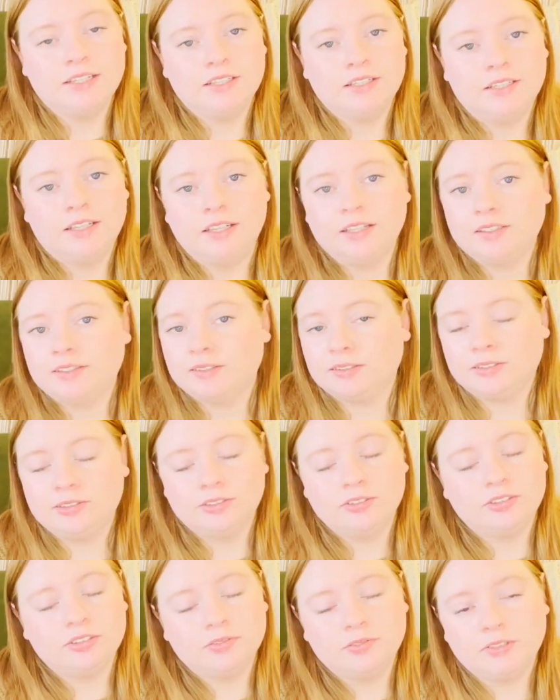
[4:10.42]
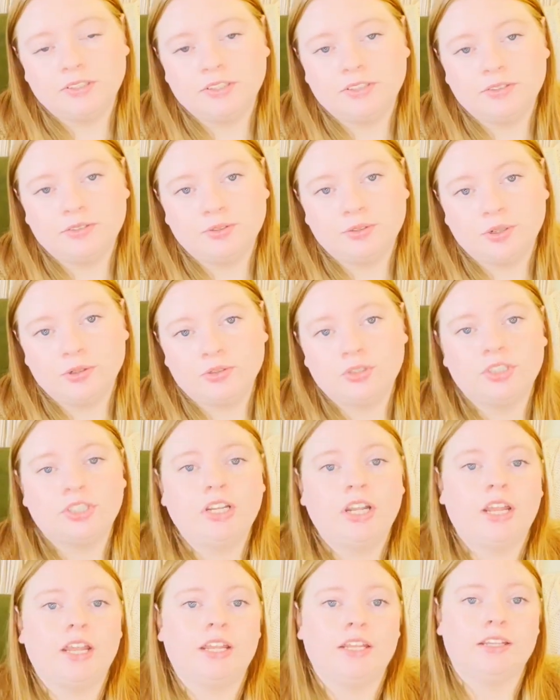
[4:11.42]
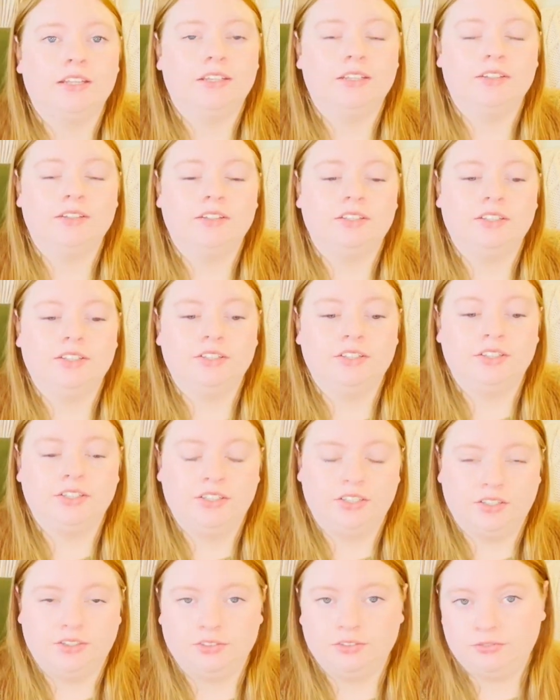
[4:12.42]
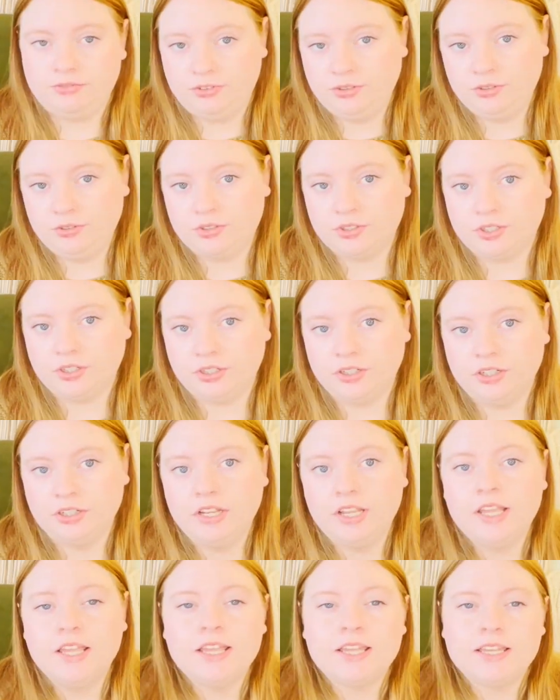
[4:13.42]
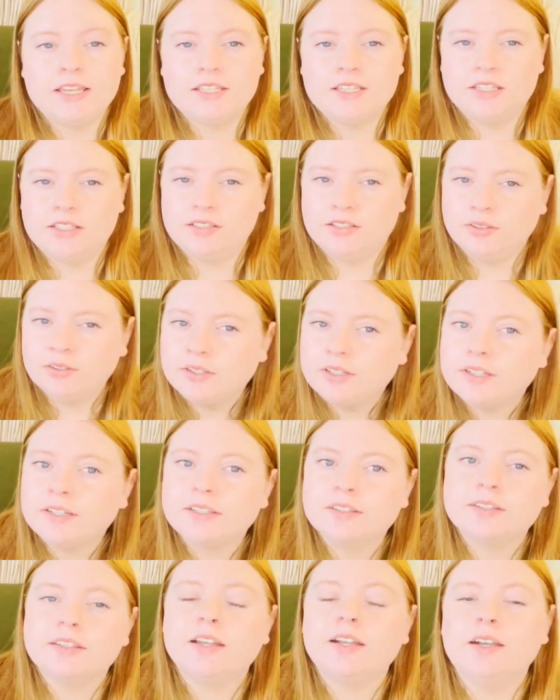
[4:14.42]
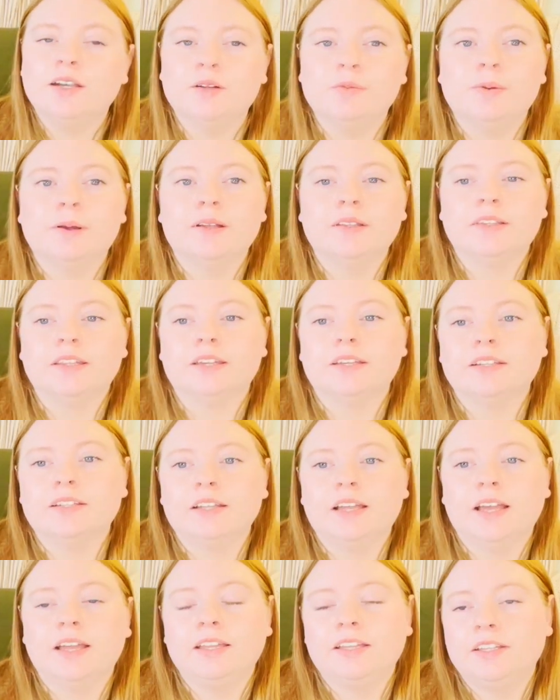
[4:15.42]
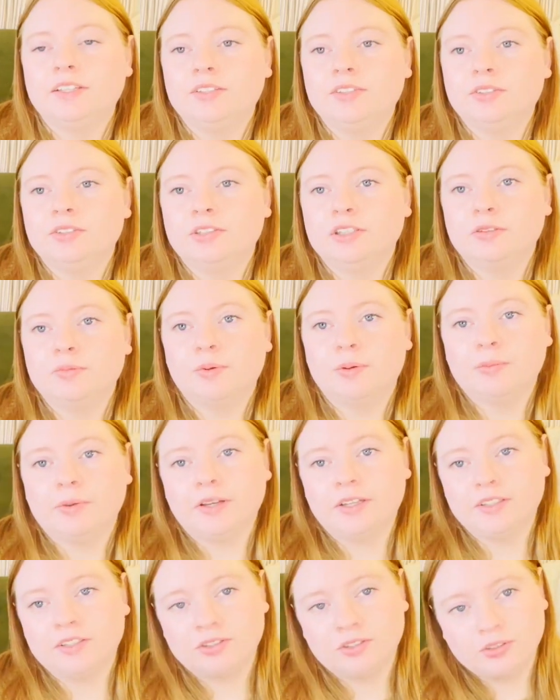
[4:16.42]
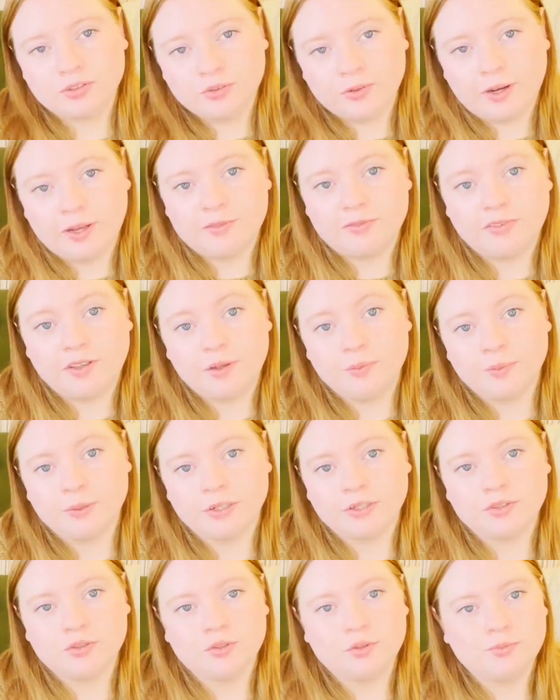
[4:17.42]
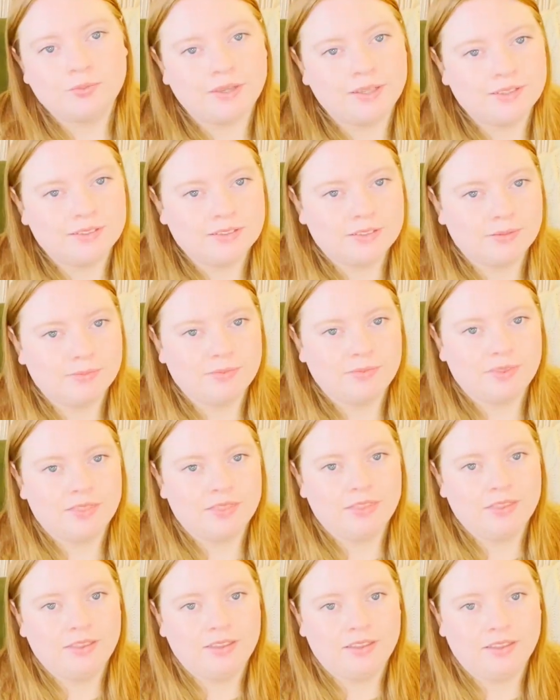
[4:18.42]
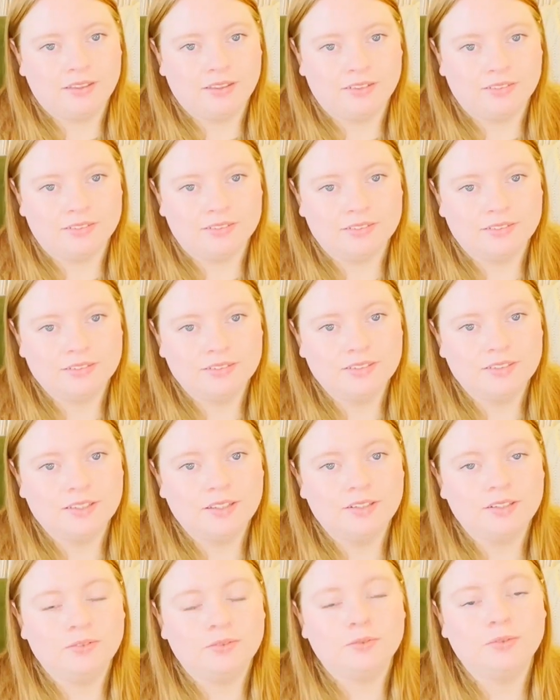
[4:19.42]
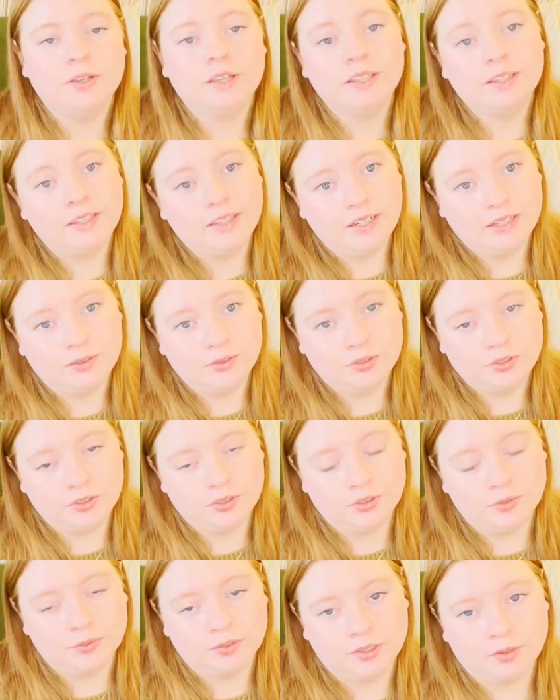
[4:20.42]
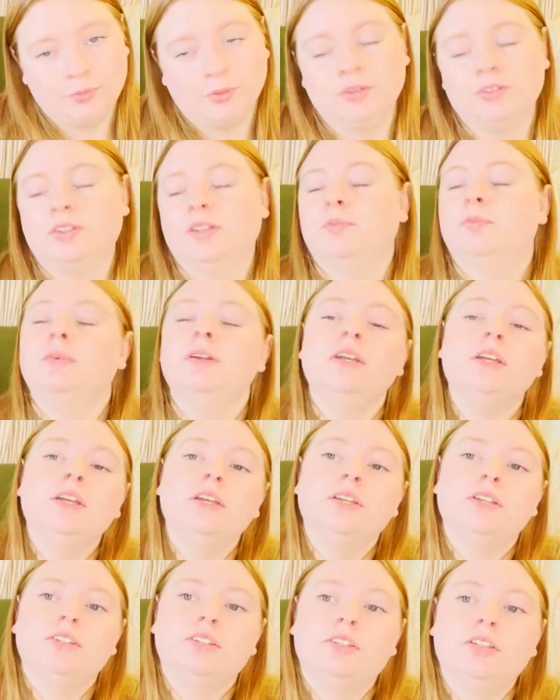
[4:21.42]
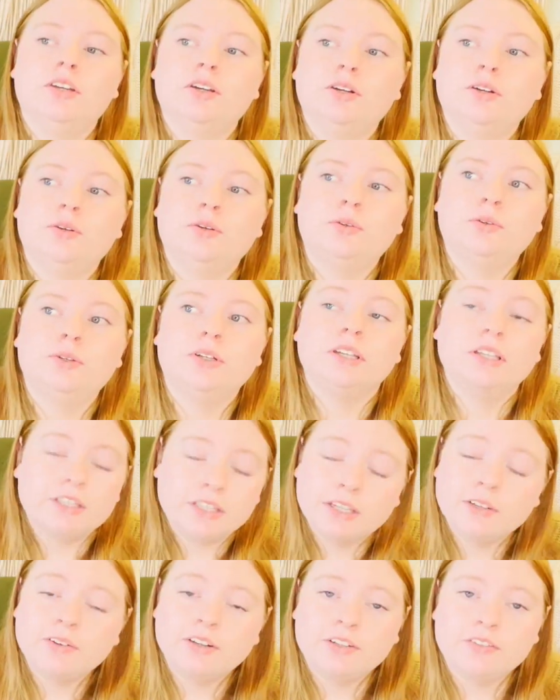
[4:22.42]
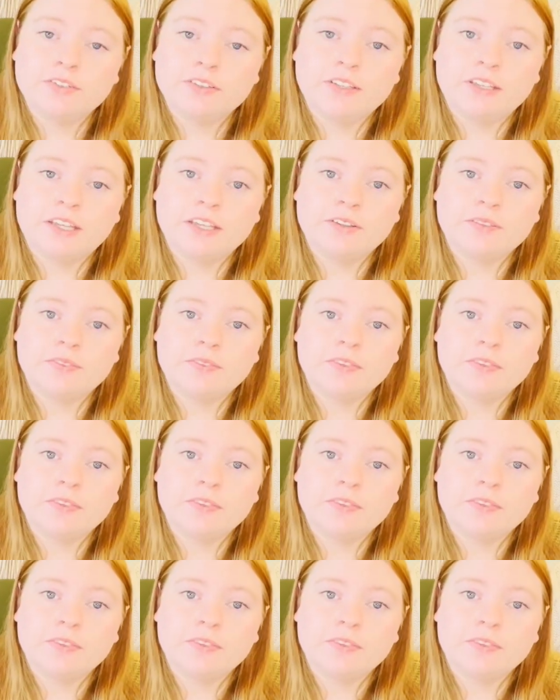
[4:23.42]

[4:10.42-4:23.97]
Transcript: exclusively crochet in the near future. So get excited about that. I can use some of my scrap fabric to make some things that I will show you once I post them. So get ready for that.